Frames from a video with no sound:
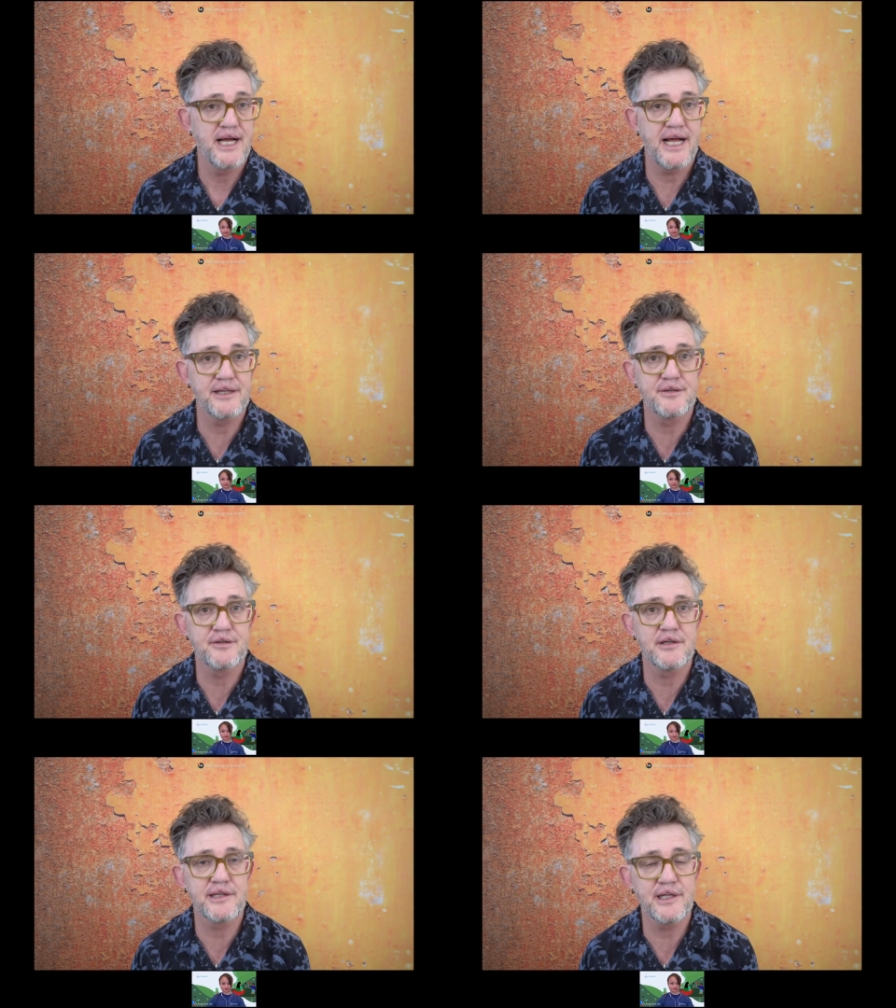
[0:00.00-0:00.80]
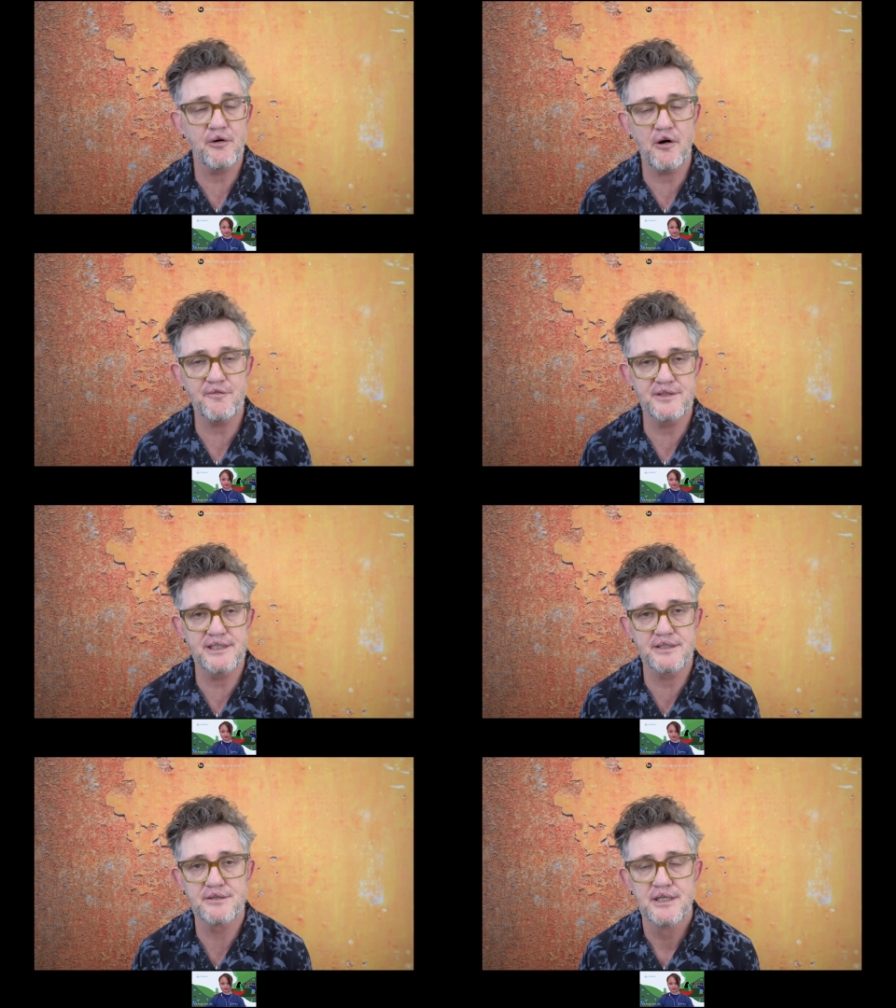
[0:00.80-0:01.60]
And so
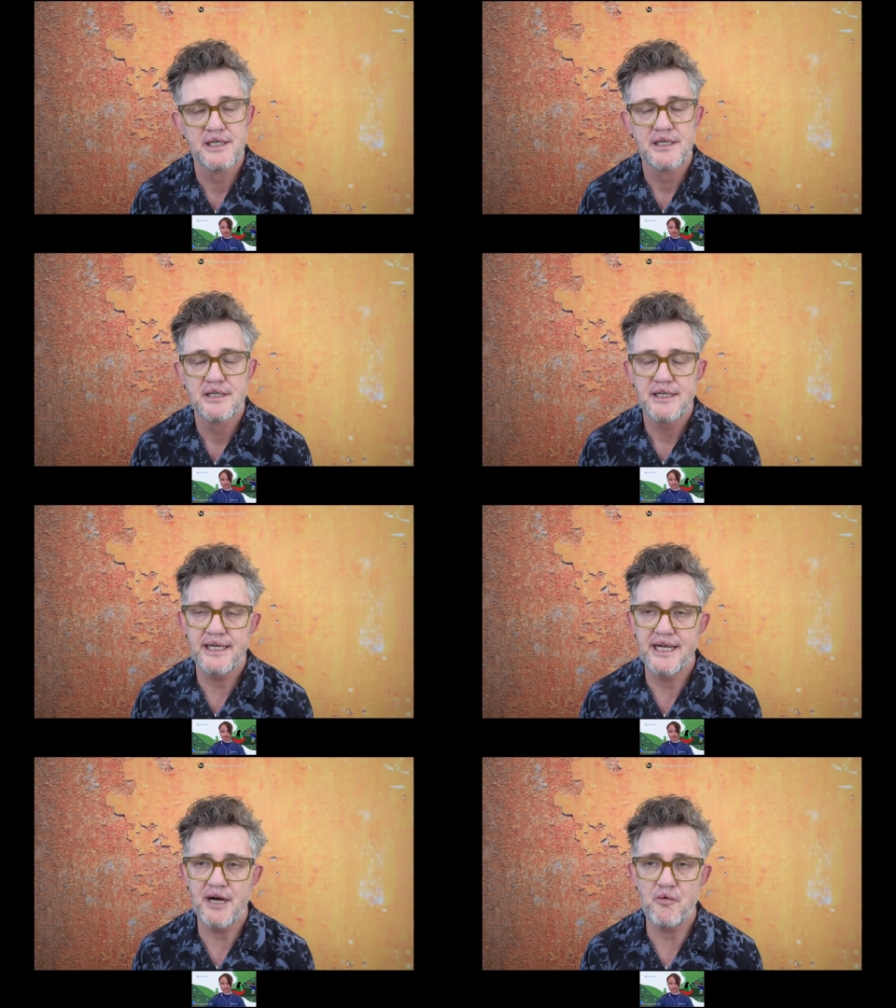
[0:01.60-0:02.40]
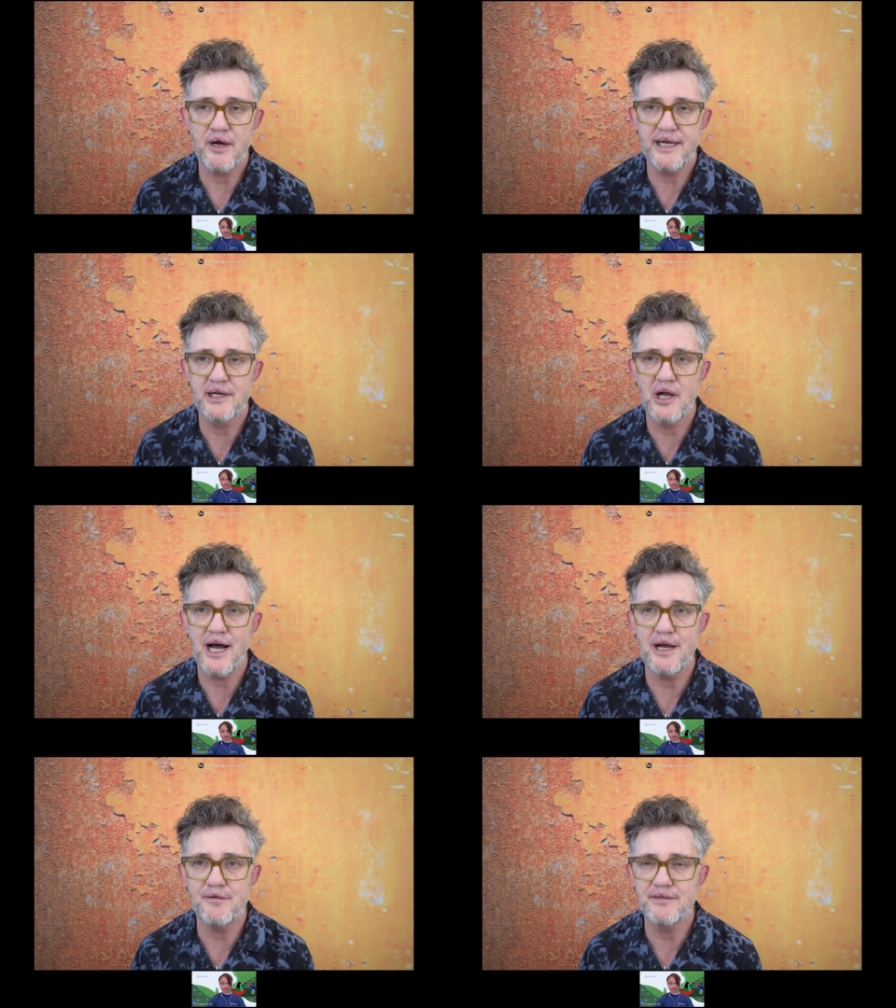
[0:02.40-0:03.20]
often in our working
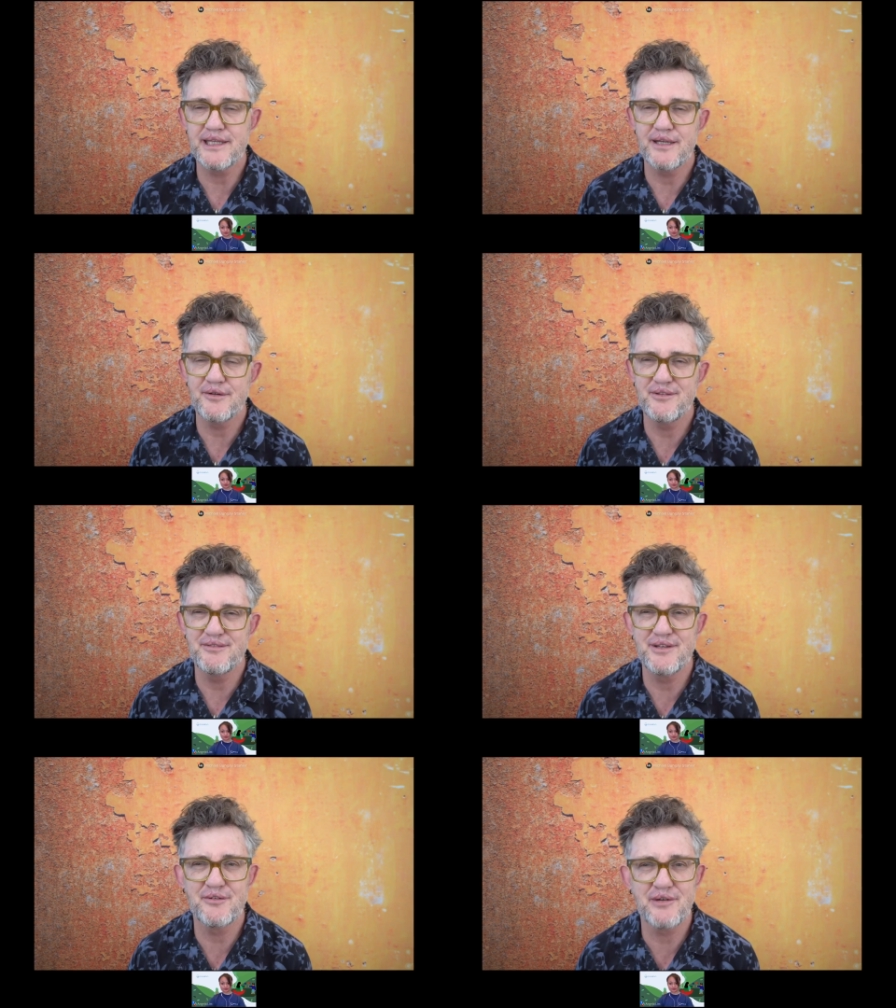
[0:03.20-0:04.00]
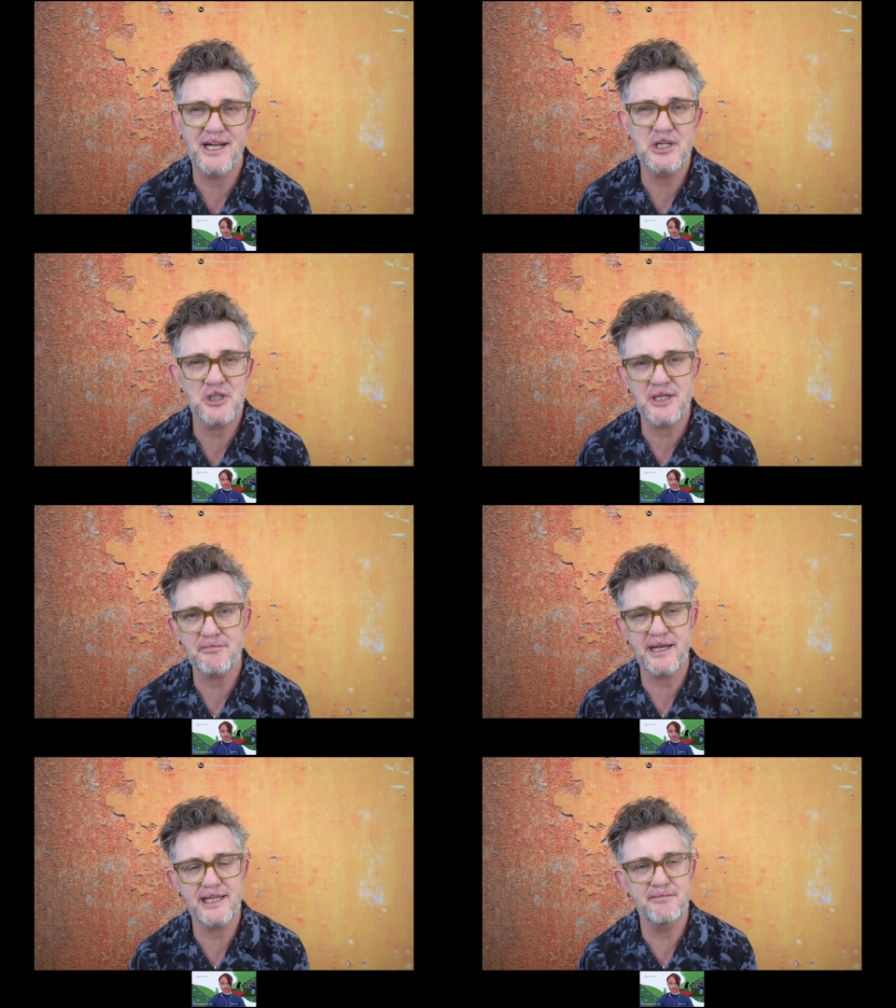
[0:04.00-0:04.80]
lives, the relationship
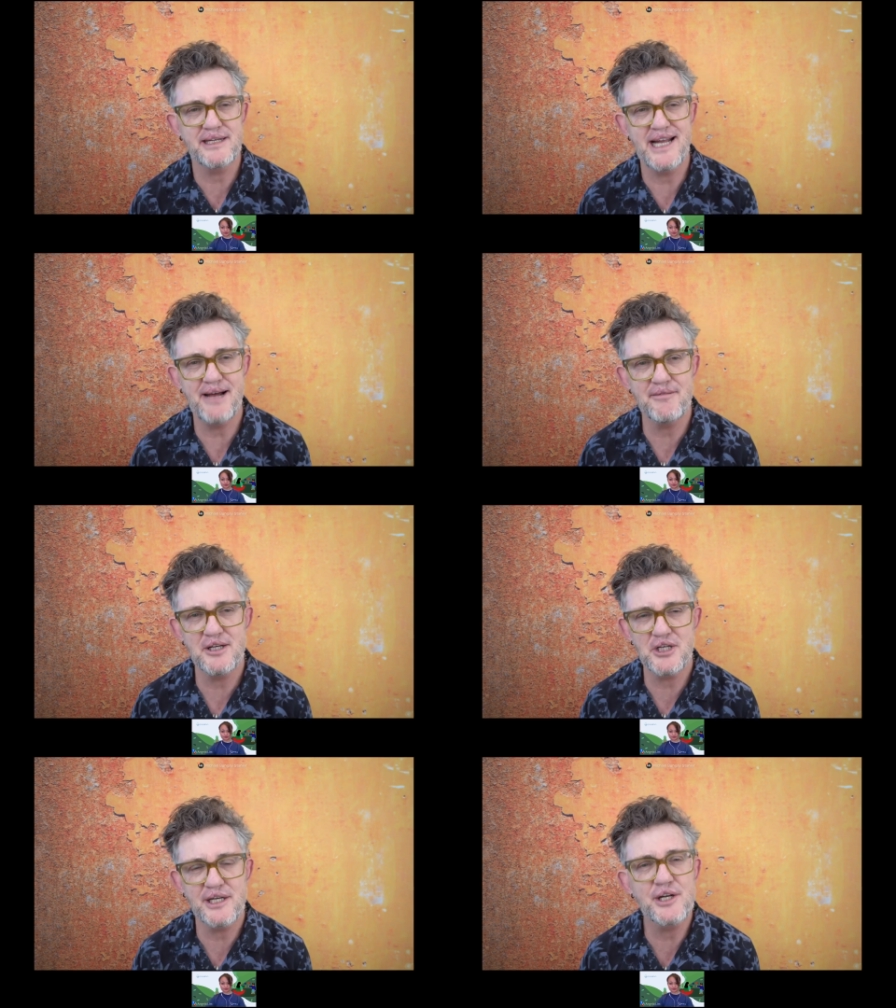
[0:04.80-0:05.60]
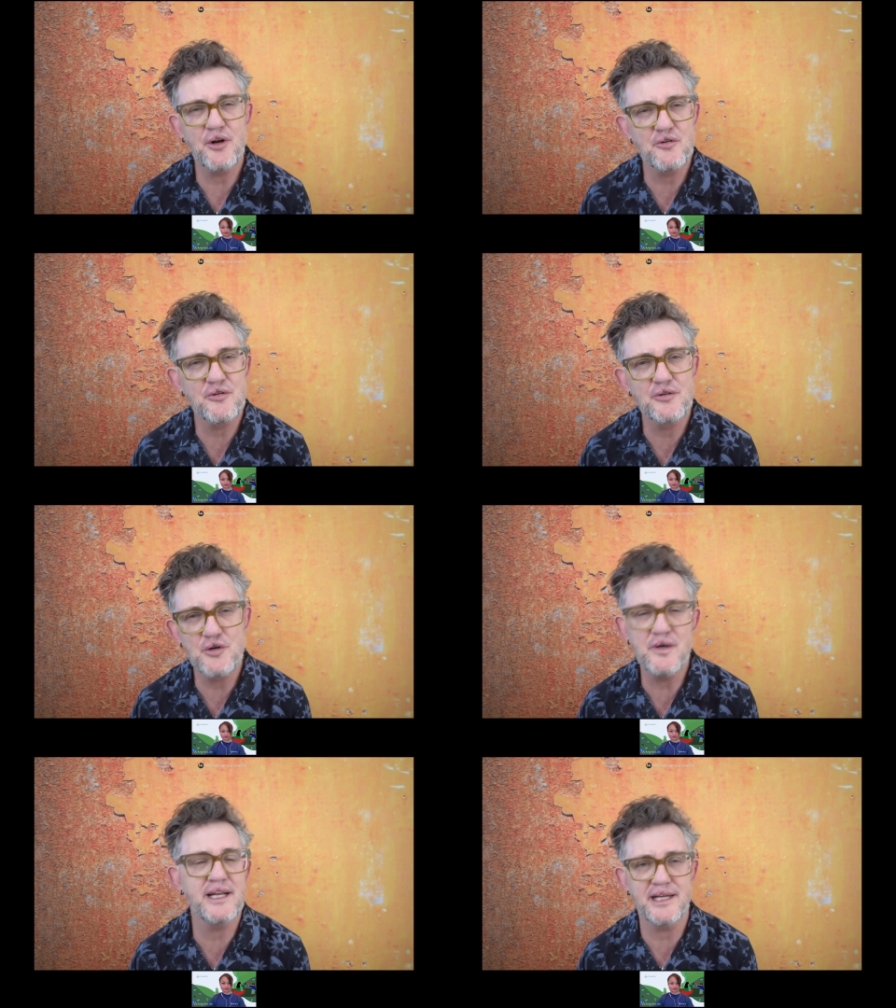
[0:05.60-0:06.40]
gets a bit damaged and you don't
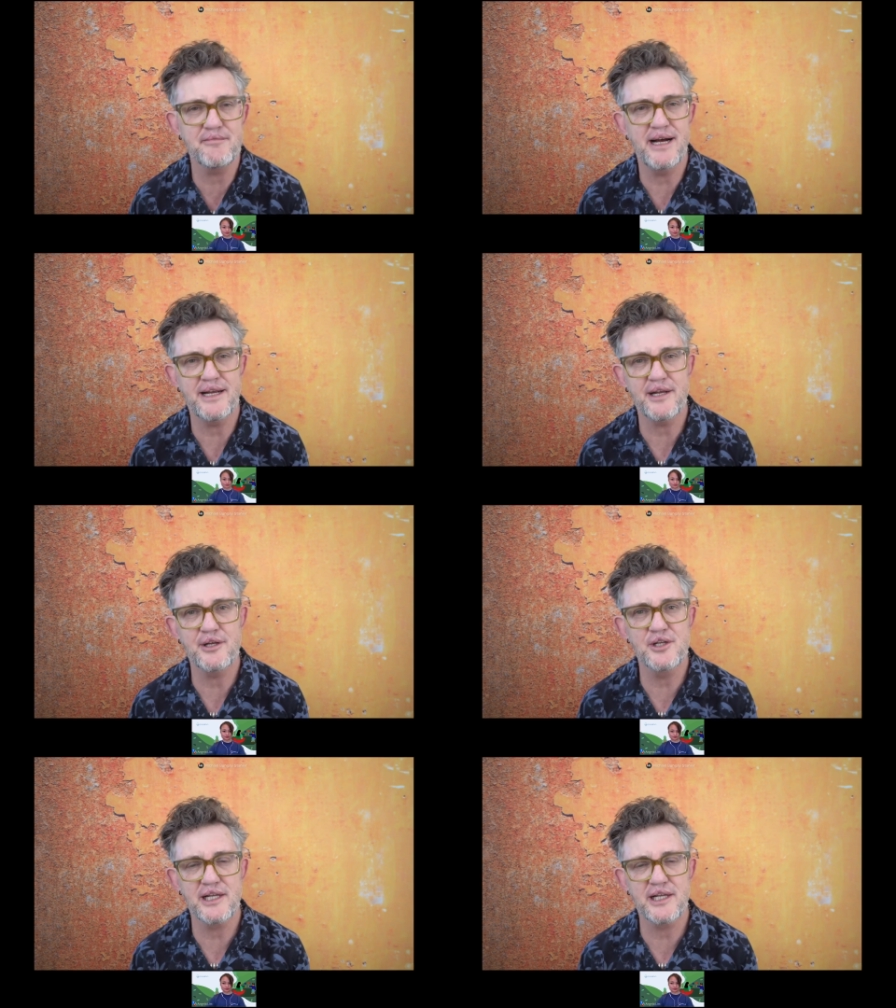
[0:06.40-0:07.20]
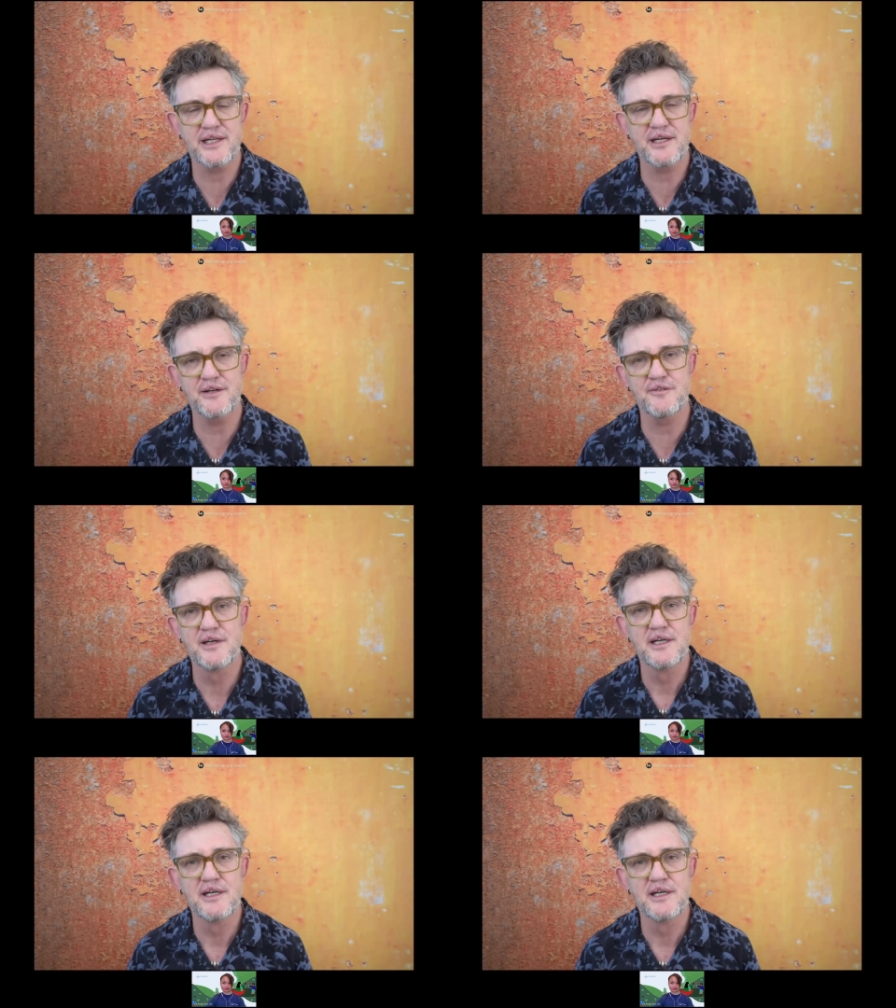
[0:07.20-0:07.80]
do anything about it. You just kind of